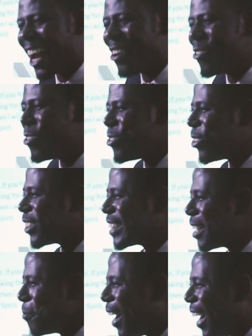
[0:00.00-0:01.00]
I know not
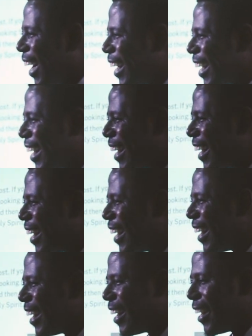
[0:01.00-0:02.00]
a man.
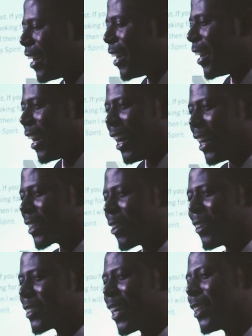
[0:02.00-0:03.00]
And
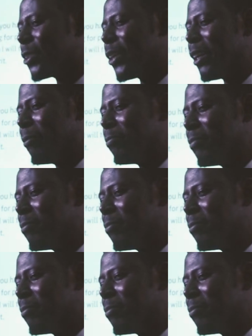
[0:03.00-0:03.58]
God said to him,